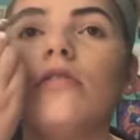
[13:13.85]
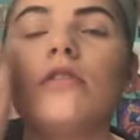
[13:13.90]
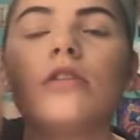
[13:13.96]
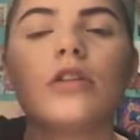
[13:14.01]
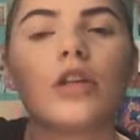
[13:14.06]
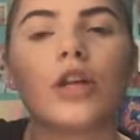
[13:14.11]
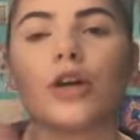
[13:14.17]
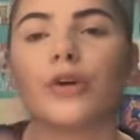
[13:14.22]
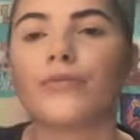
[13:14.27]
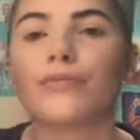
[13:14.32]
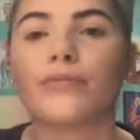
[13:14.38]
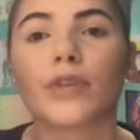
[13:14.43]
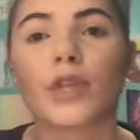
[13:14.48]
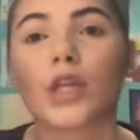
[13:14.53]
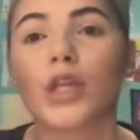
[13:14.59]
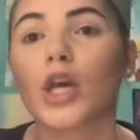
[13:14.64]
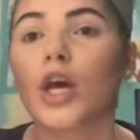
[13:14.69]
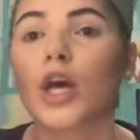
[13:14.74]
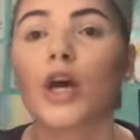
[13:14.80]
You know,
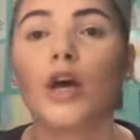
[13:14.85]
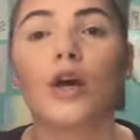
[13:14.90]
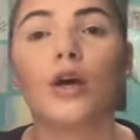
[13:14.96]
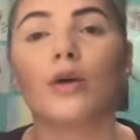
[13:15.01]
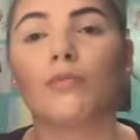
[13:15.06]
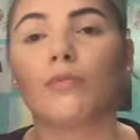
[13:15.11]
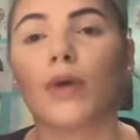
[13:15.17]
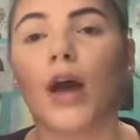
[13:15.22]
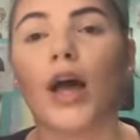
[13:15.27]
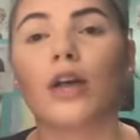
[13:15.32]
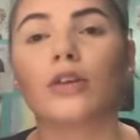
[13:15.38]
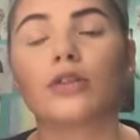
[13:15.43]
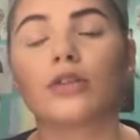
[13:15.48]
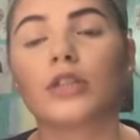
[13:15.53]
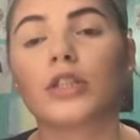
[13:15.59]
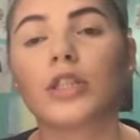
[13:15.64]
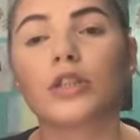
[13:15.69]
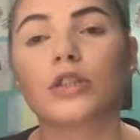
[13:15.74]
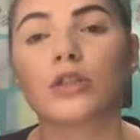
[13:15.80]
brows are
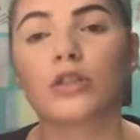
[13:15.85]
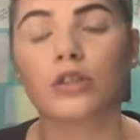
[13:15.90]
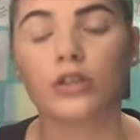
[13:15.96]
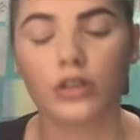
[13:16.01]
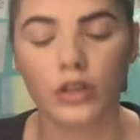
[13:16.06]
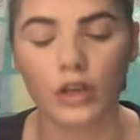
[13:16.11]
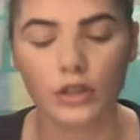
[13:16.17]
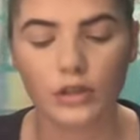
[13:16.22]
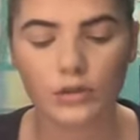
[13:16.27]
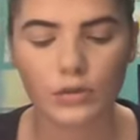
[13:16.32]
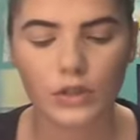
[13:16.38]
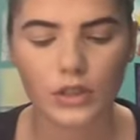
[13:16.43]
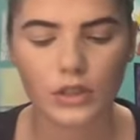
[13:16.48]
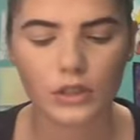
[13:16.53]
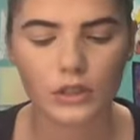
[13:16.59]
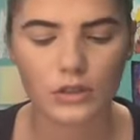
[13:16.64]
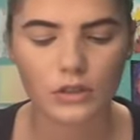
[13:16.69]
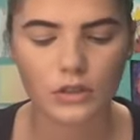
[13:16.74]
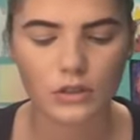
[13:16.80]
sisters, not
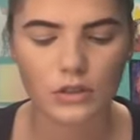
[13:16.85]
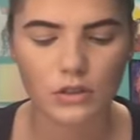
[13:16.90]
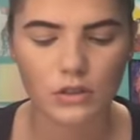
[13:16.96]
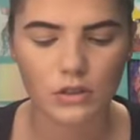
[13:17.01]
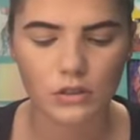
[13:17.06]
twins.